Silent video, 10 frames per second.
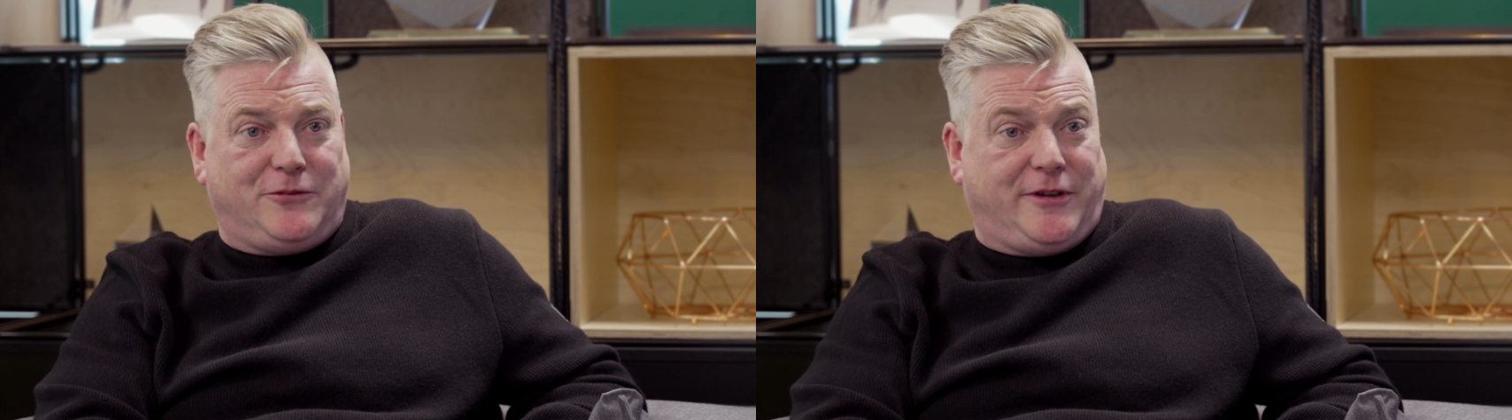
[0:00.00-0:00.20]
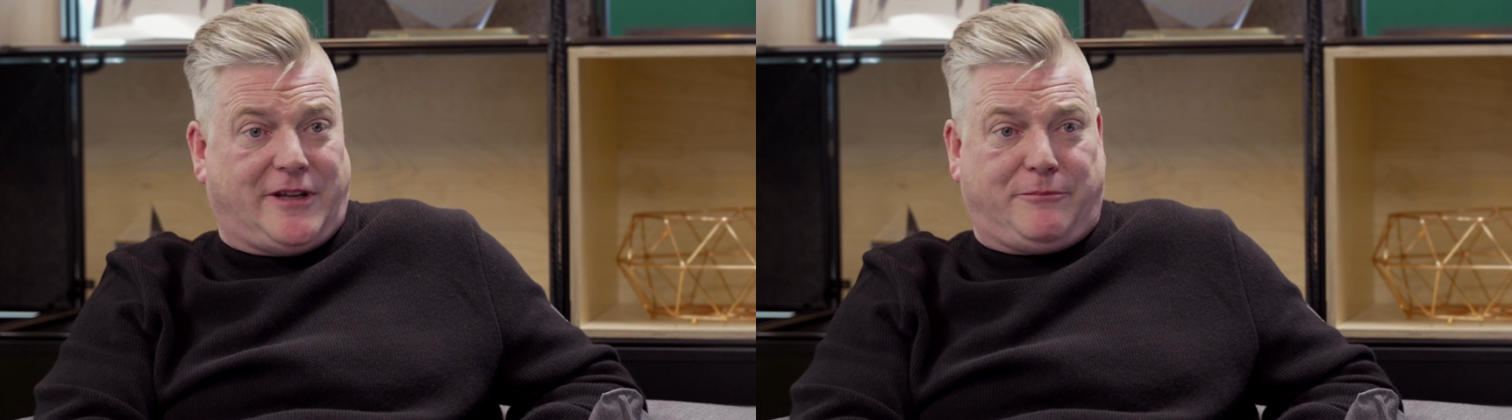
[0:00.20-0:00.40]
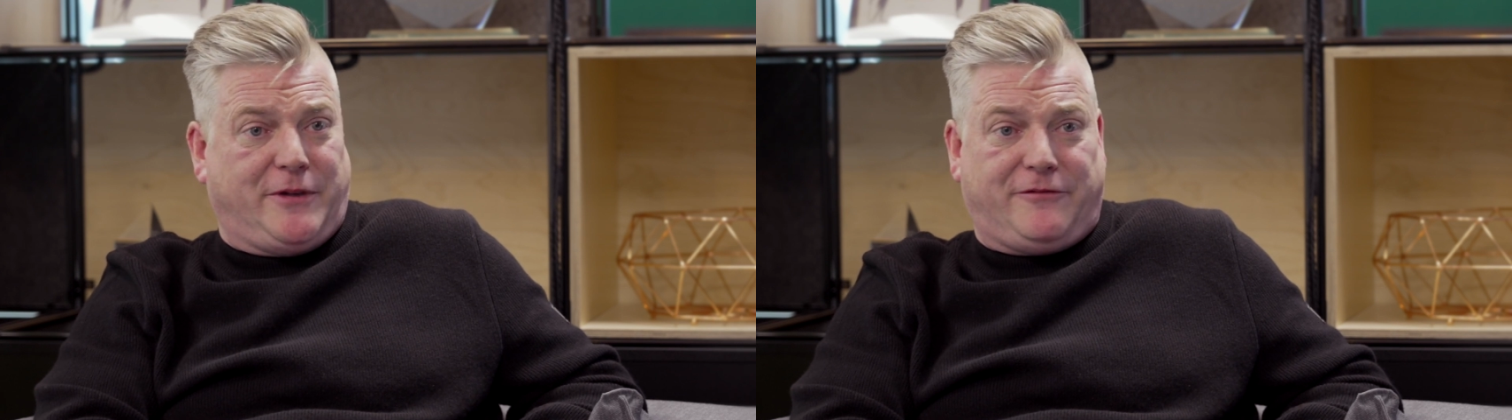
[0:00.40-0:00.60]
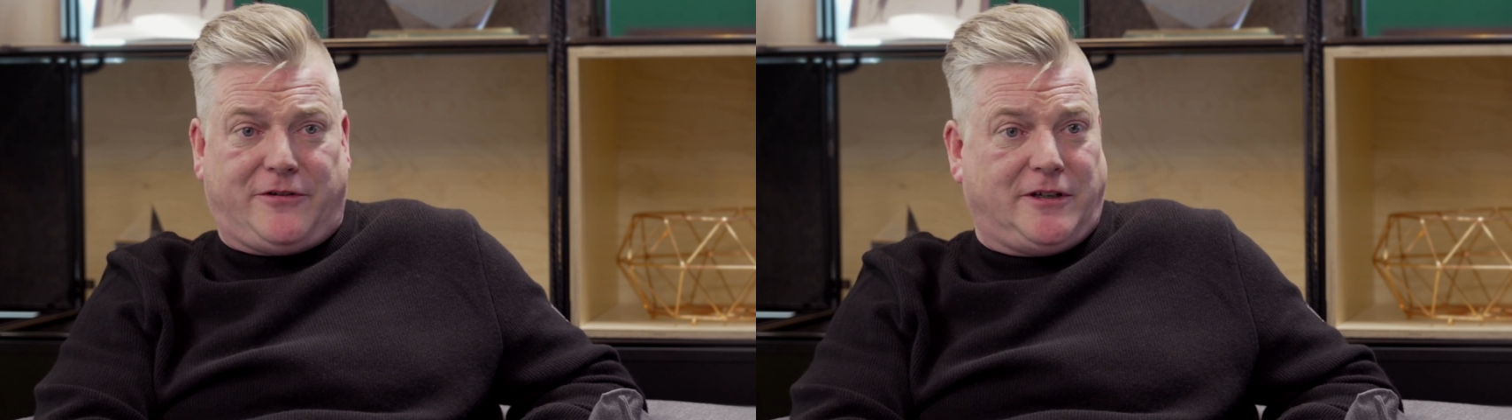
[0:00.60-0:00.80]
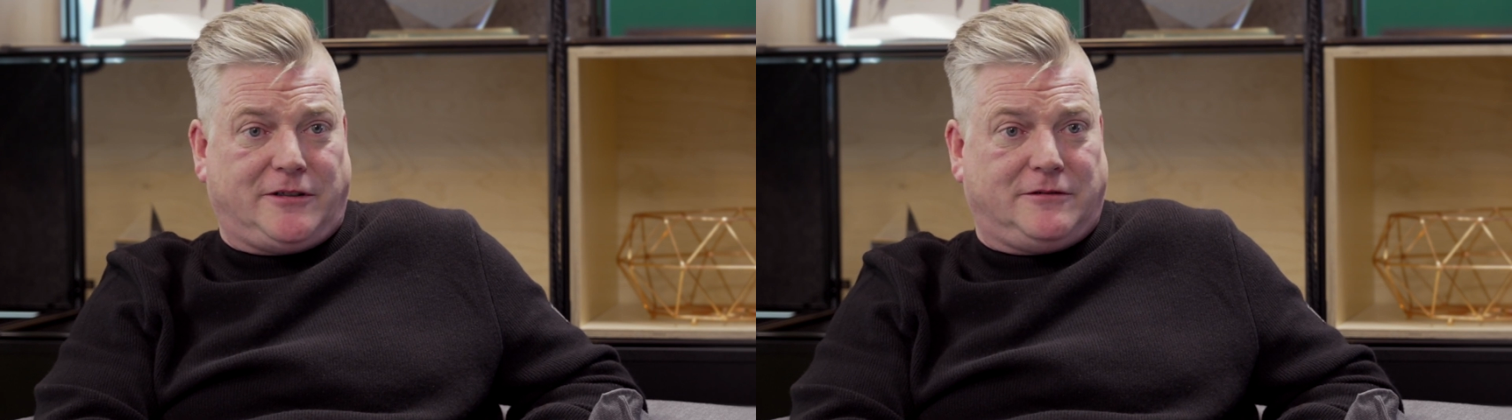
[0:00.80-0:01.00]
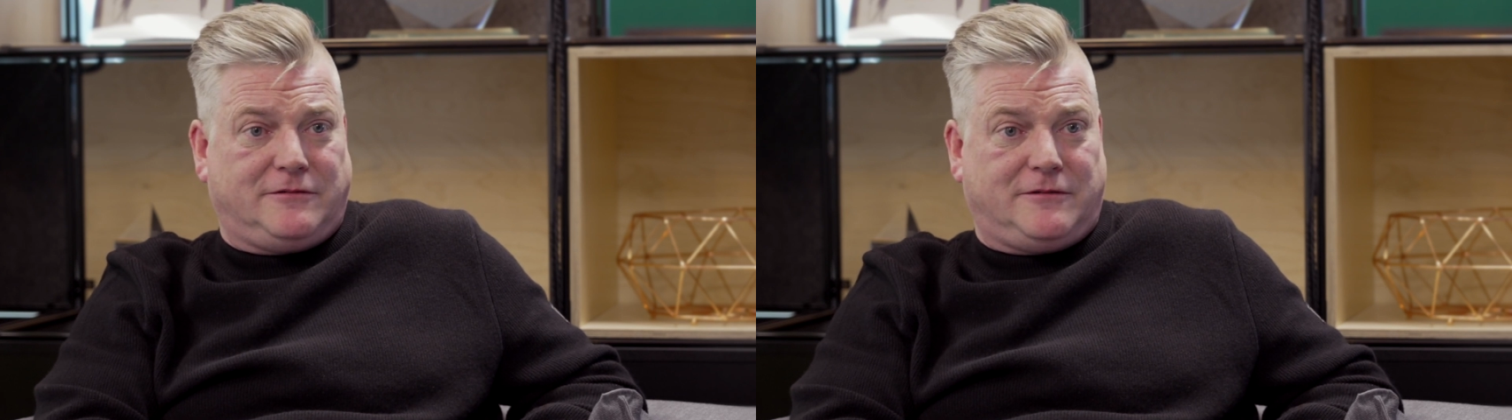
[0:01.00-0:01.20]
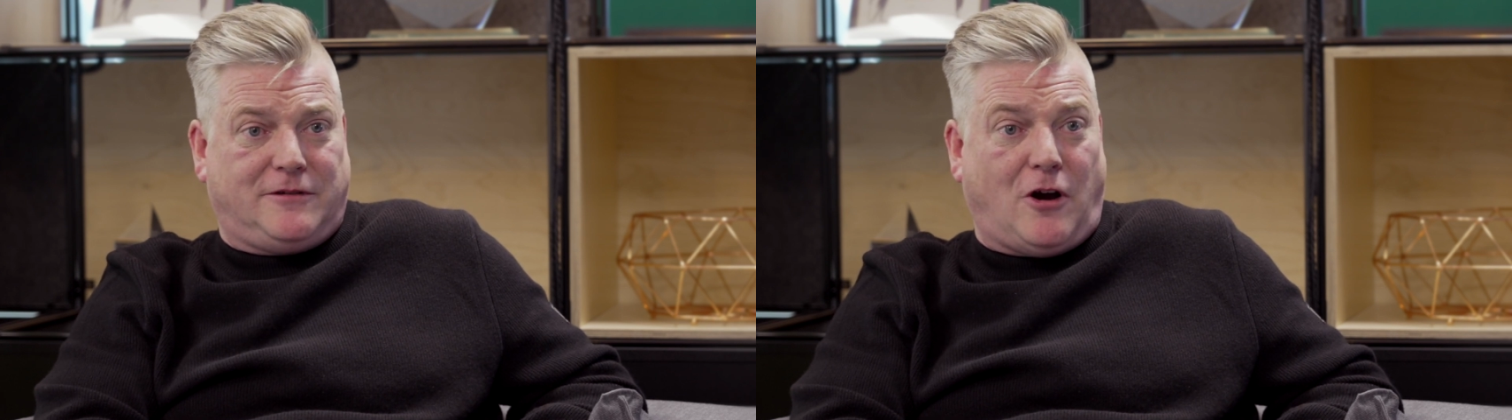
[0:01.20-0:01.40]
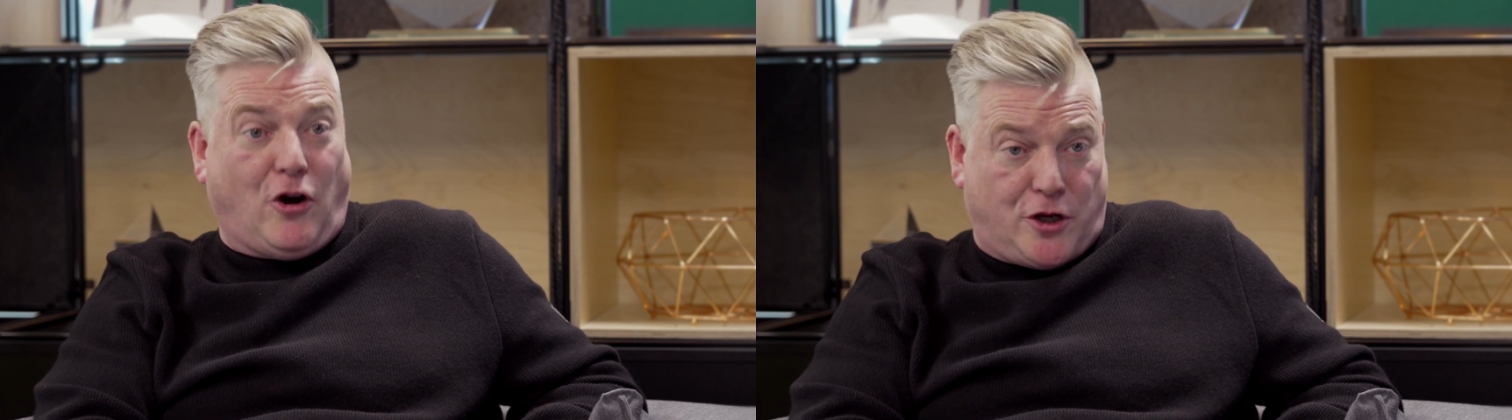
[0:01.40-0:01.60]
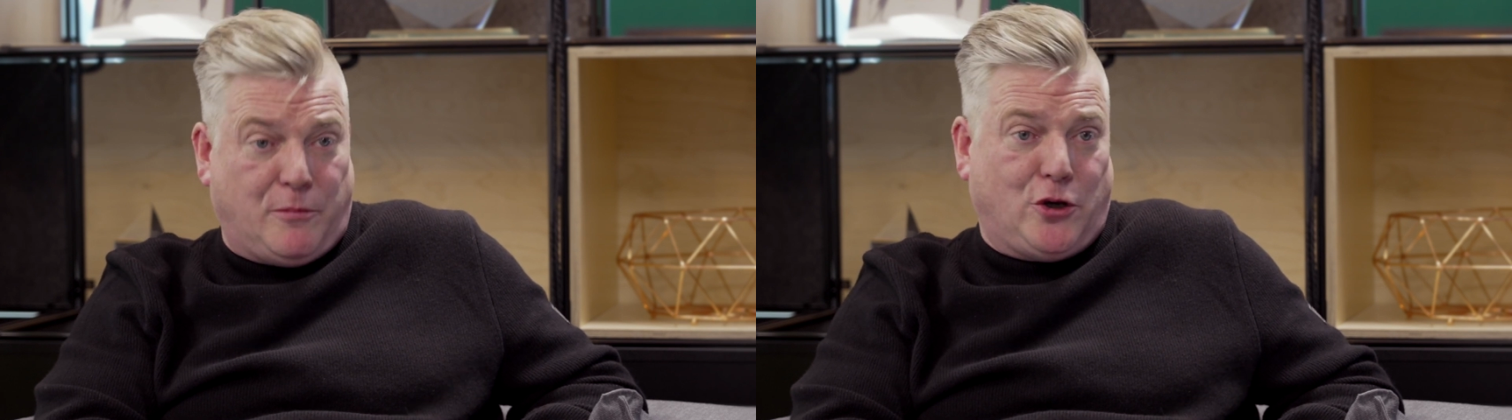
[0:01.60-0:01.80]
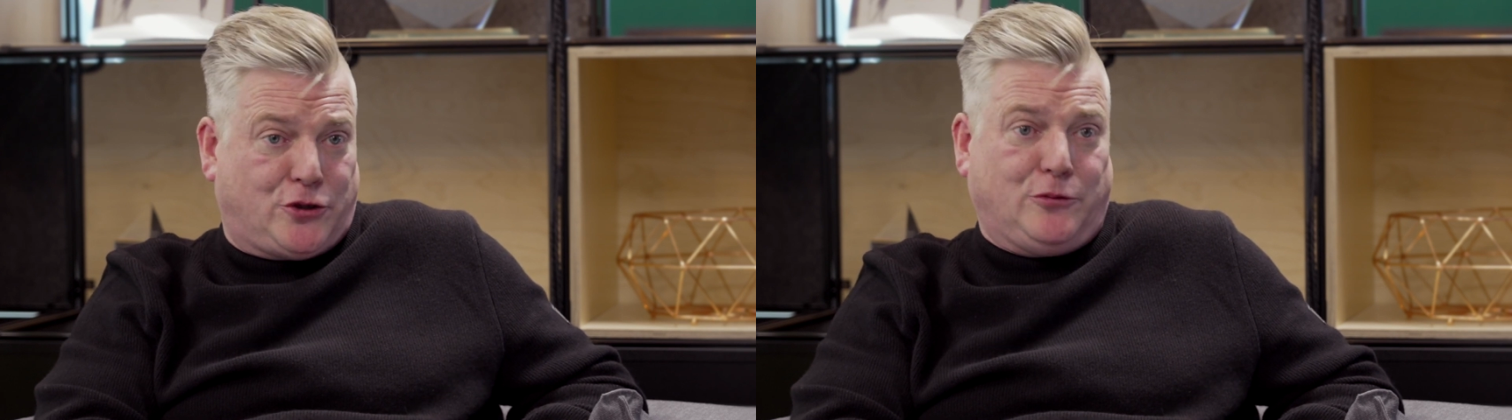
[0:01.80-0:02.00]
with admin fees on
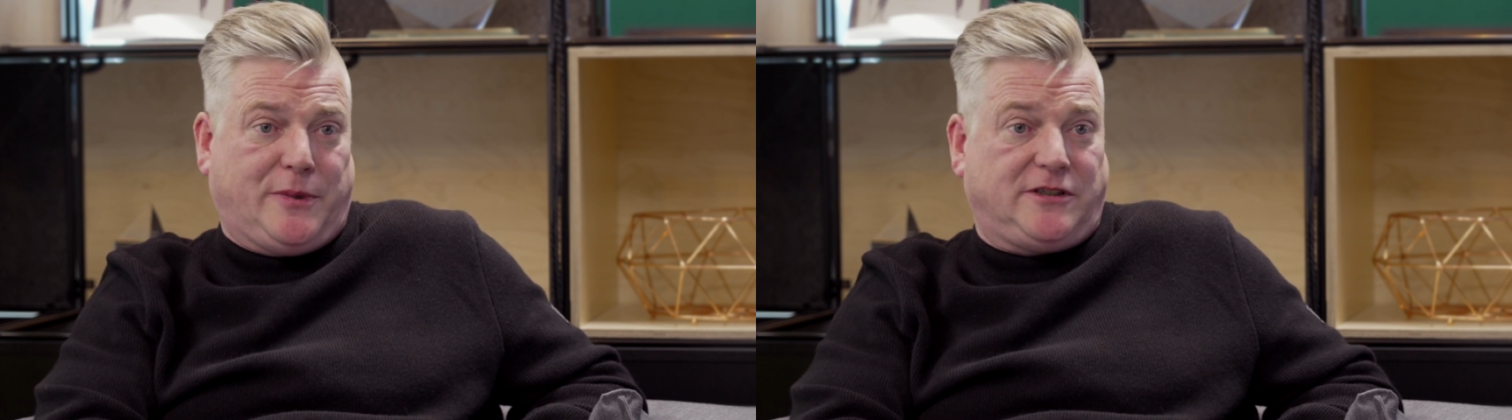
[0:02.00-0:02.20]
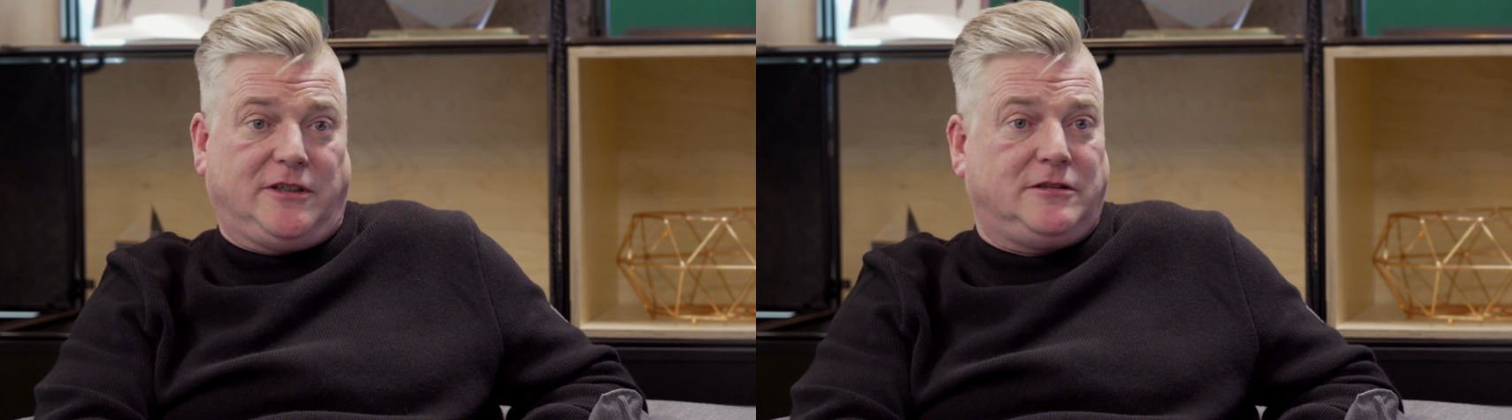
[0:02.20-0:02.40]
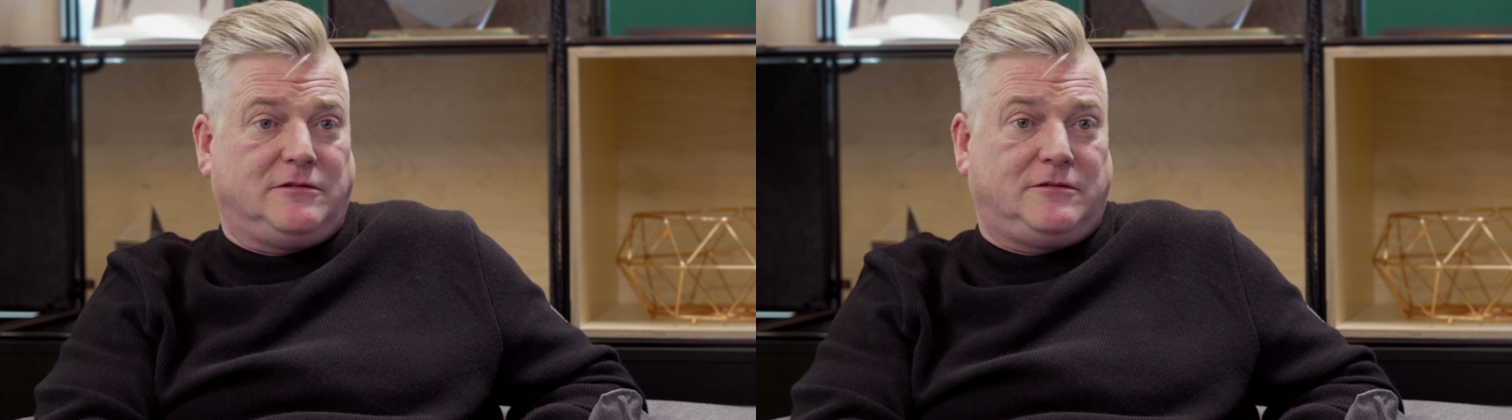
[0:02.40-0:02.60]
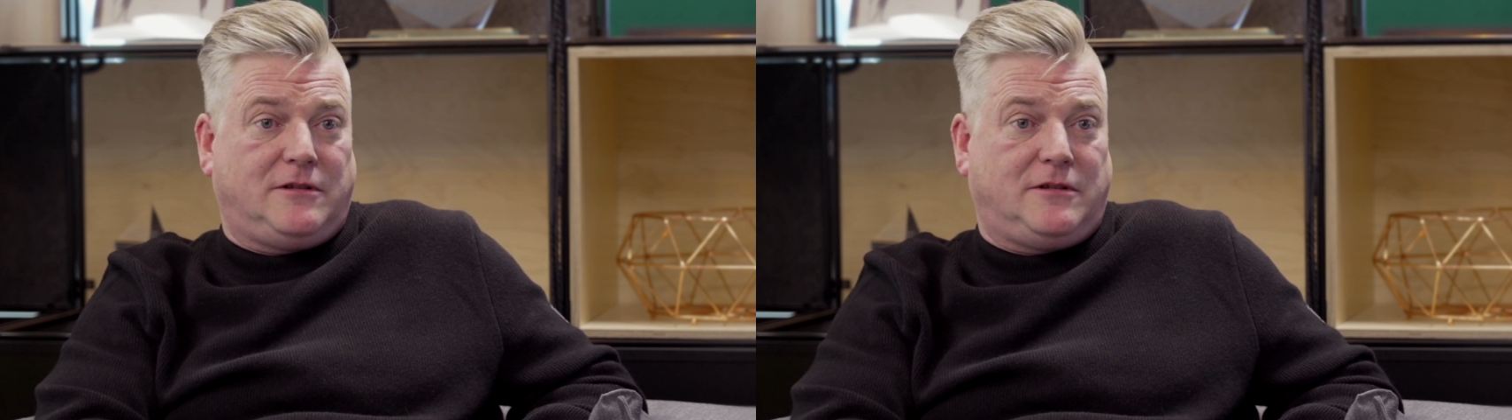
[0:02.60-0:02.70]
commercial business.